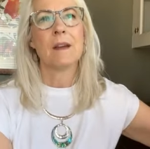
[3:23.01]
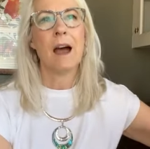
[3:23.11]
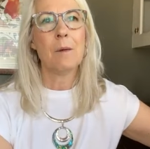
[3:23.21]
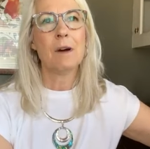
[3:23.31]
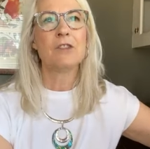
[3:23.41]

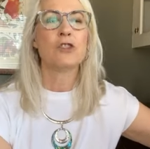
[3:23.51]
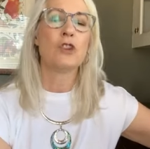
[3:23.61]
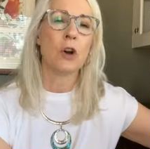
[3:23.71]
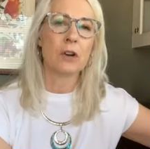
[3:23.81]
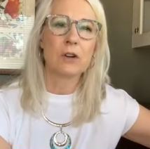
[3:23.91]
how much
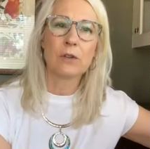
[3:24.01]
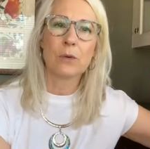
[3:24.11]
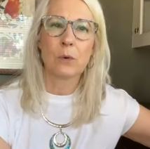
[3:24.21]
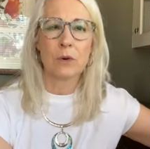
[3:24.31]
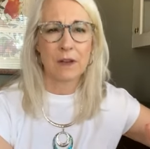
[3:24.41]
darker
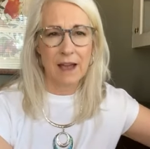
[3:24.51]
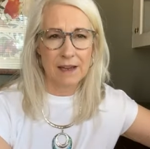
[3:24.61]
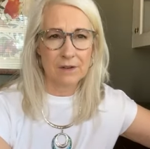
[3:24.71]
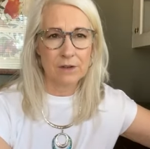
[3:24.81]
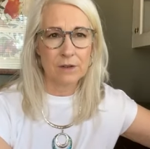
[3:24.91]
or
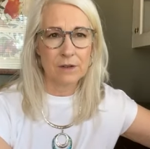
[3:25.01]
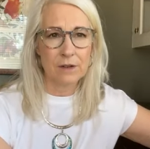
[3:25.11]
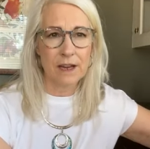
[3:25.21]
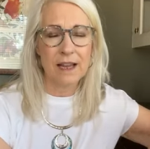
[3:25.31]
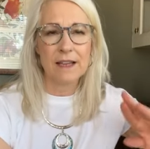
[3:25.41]
lighter
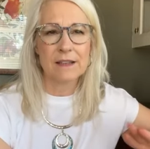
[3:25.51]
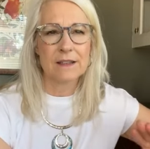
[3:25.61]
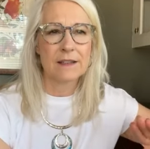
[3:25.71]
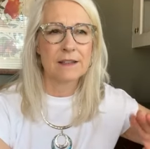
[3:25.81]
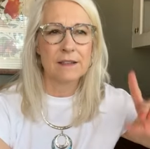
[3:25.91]

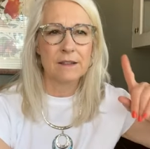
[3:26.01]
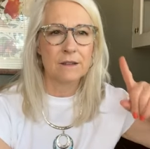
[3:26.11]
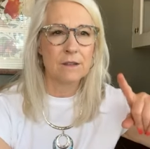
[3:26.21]
is